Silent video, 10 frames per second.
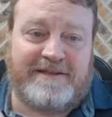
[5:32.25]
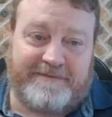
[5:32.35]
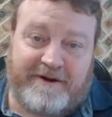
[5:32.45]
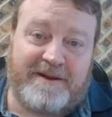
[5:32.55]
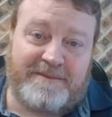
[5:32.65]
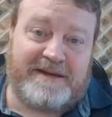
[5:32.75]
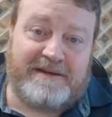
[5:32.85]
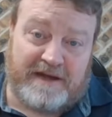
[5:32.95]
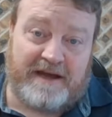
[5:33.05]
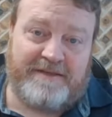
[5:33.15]
that have already been
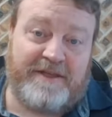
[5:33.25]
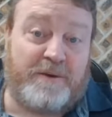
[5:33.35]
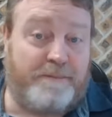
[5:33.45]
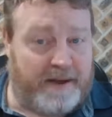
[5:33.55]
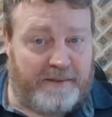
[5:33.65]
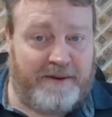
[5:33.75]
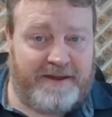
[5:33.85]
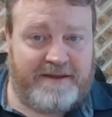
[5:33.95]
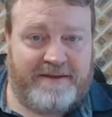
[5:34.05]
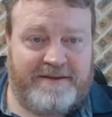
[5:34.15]
done that are
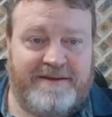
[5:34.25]
public